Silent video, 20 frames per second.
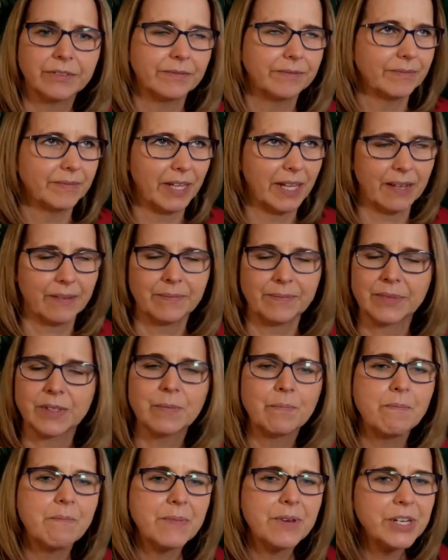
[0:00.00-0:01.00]
Yeah,
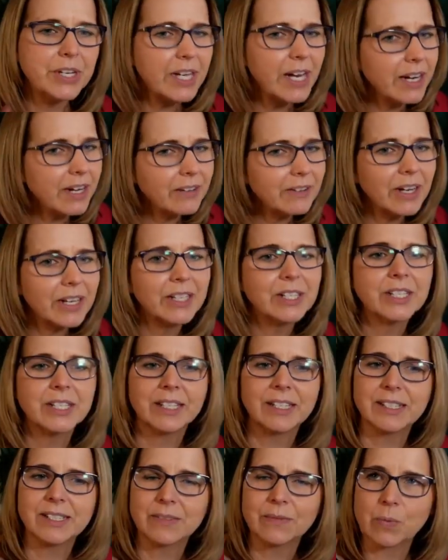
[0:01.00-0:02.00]
generations of